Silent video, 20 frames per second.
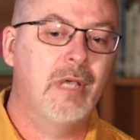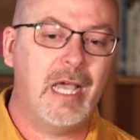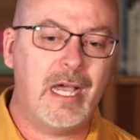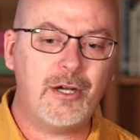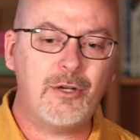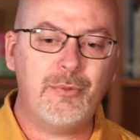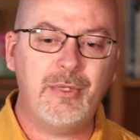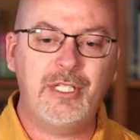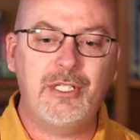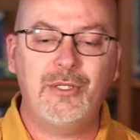
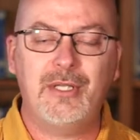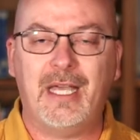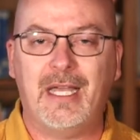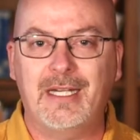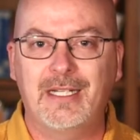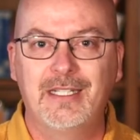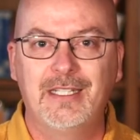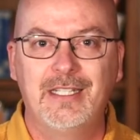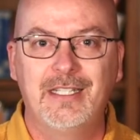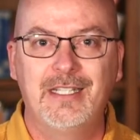How do we do
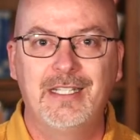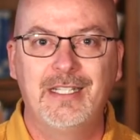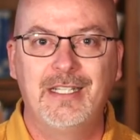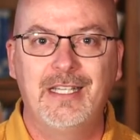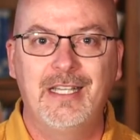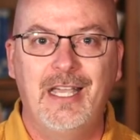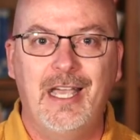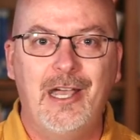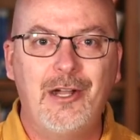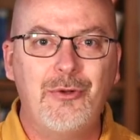that?
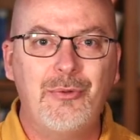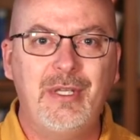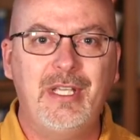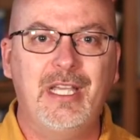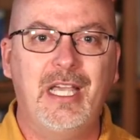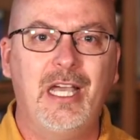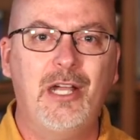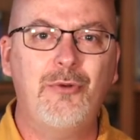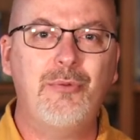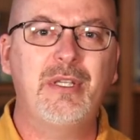How do
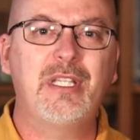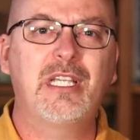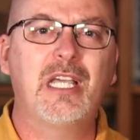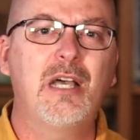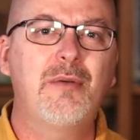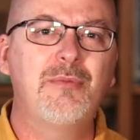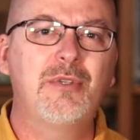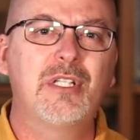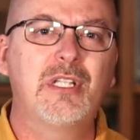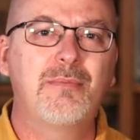we, how do we
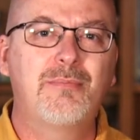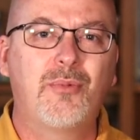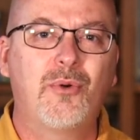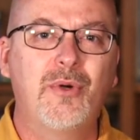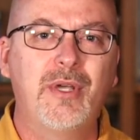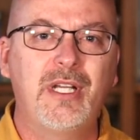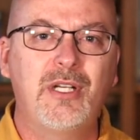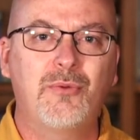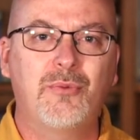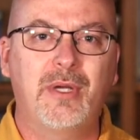come to the
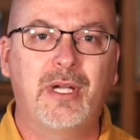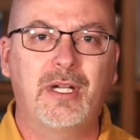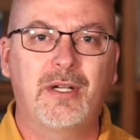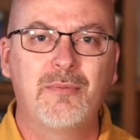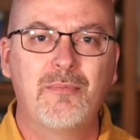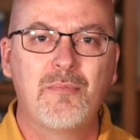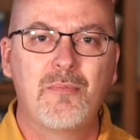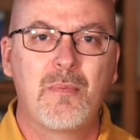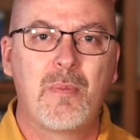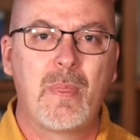point
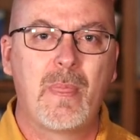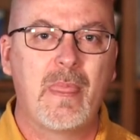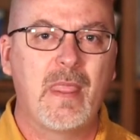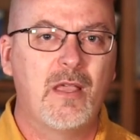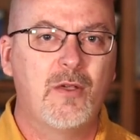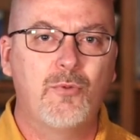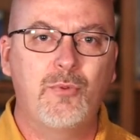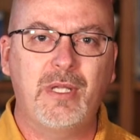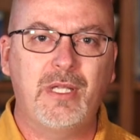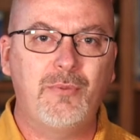where
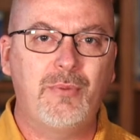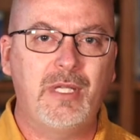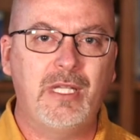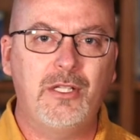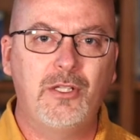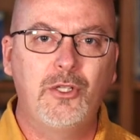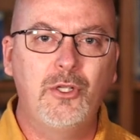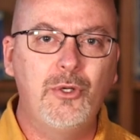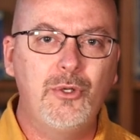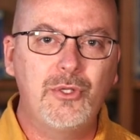we,
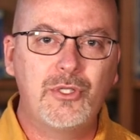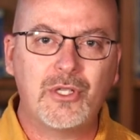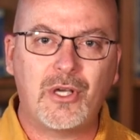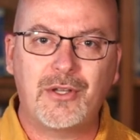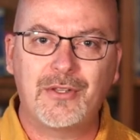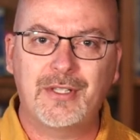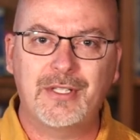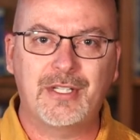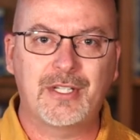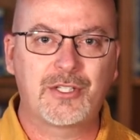we lose
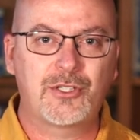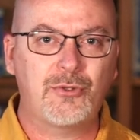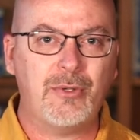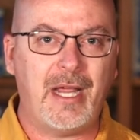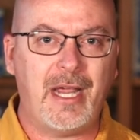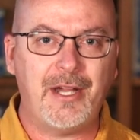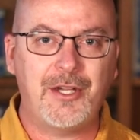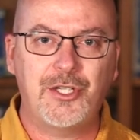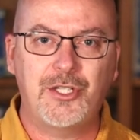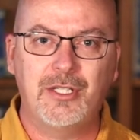all the
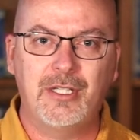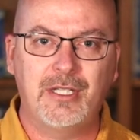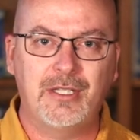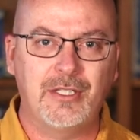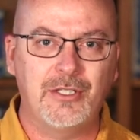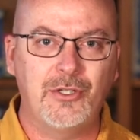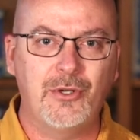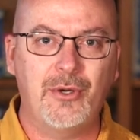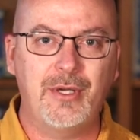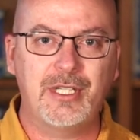distraction
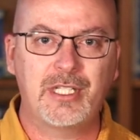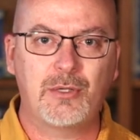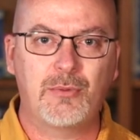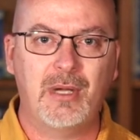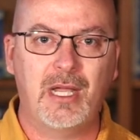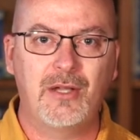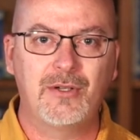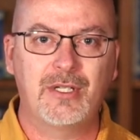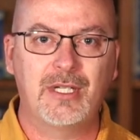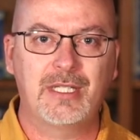and the noise
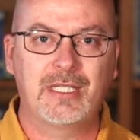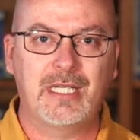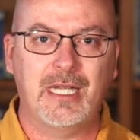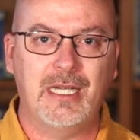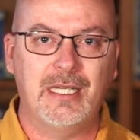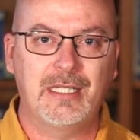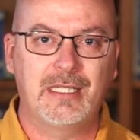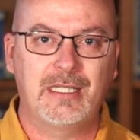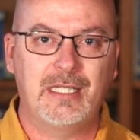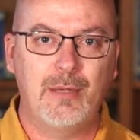around us
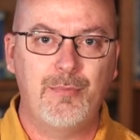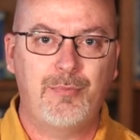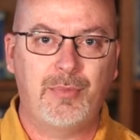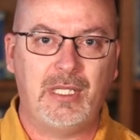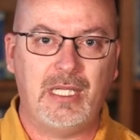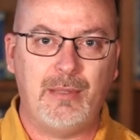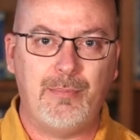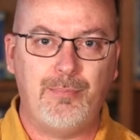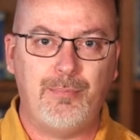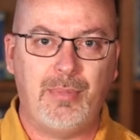and
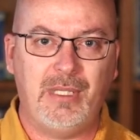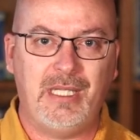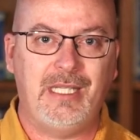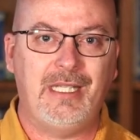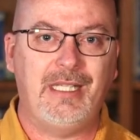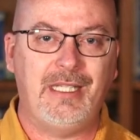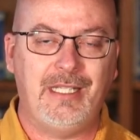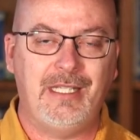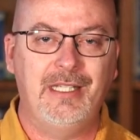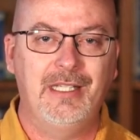simply
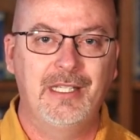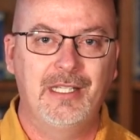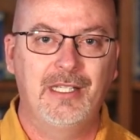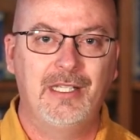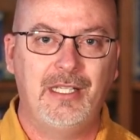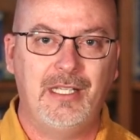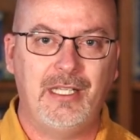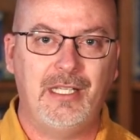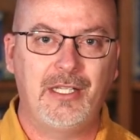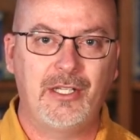be
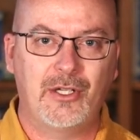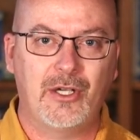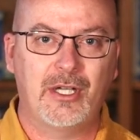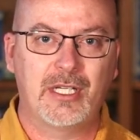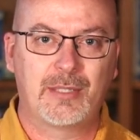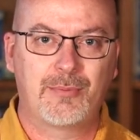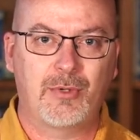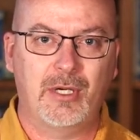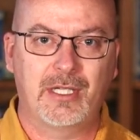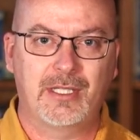in
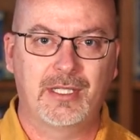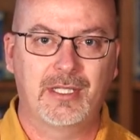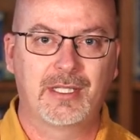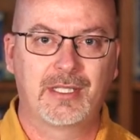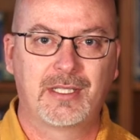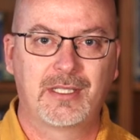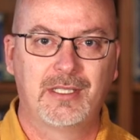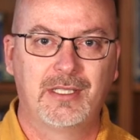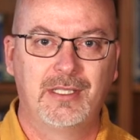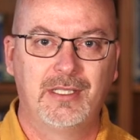God's
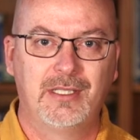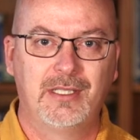presence?